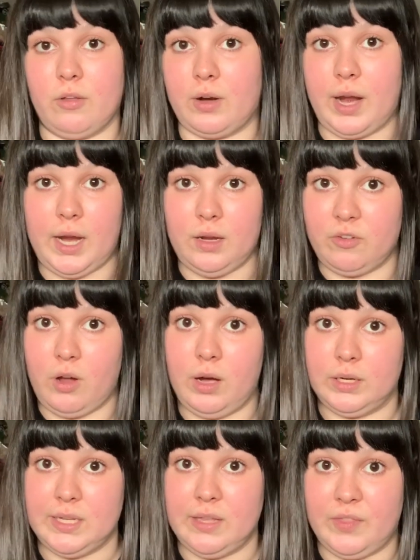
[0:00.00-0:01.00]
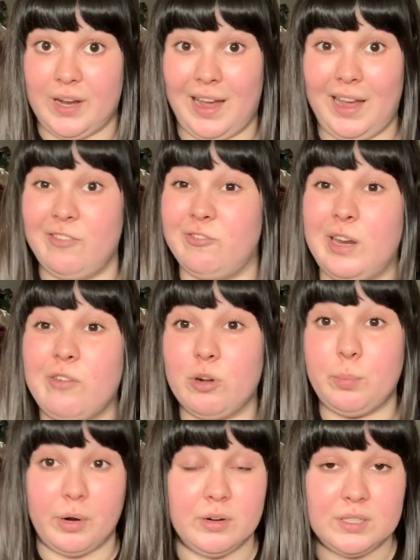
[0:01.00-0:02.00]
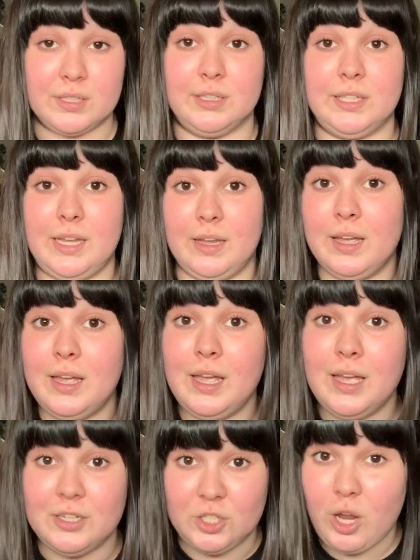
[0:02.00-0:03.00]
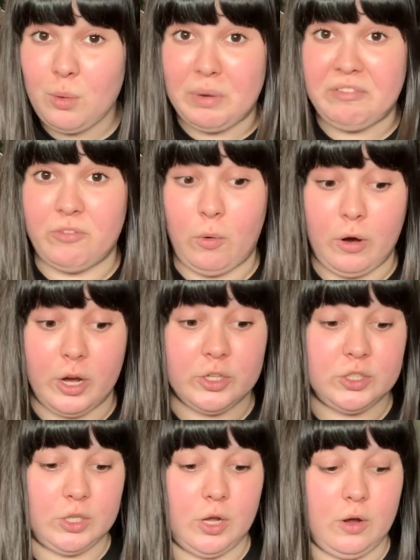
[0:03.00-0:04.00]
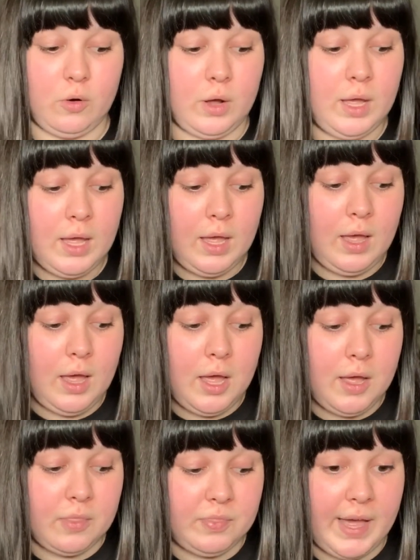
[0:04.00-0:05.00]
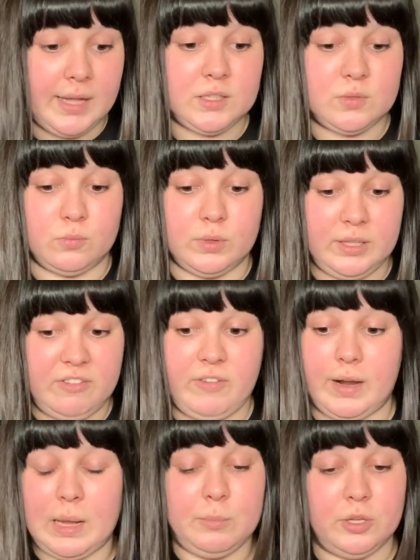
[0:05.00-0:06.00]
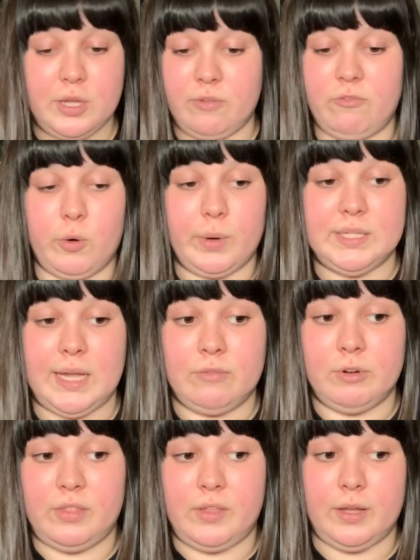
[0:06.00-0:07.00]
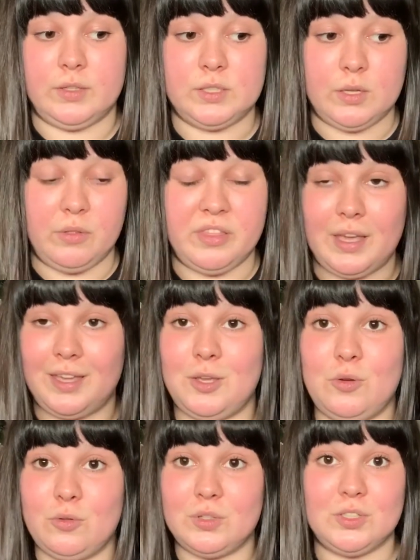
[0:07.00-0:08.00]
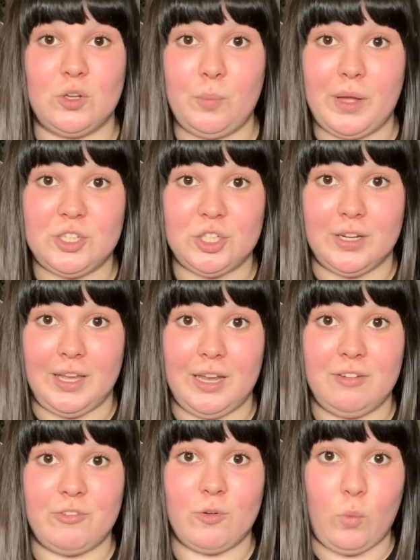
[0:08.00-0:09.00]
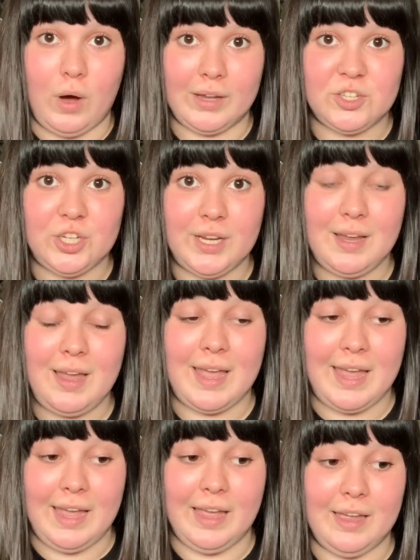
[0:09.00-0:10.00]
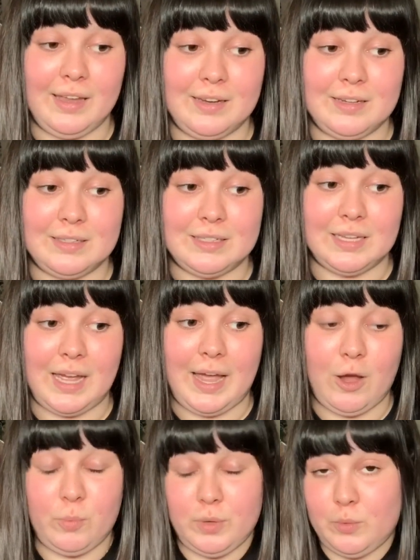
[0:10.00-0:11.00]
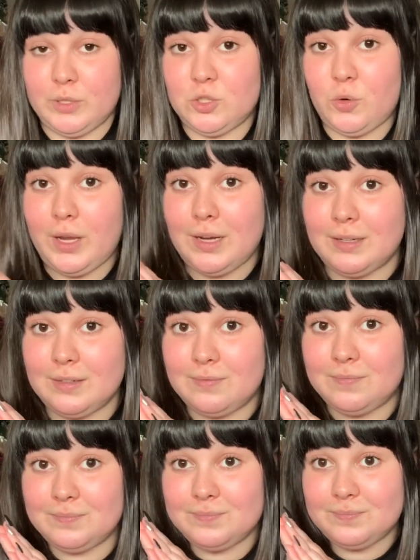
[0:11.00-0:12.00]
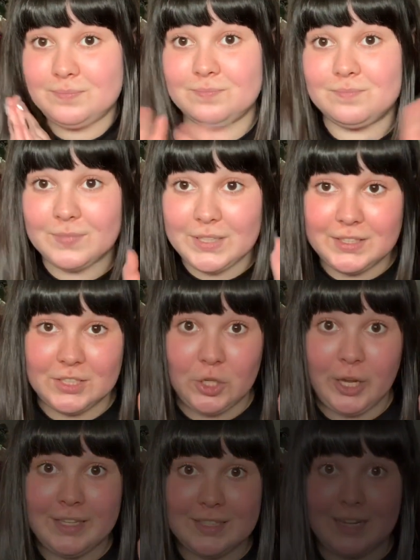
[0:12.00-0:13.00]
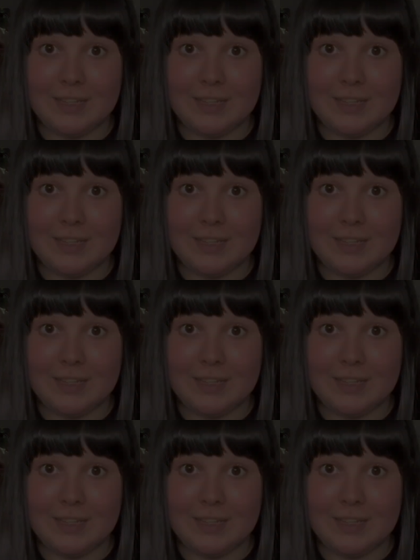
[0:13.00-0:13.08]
kind of content that I've never personally done before. So that's really fun. I'm looking forward to everything. So thank you so much again for watching, and I hope you enjoyed. See you guys next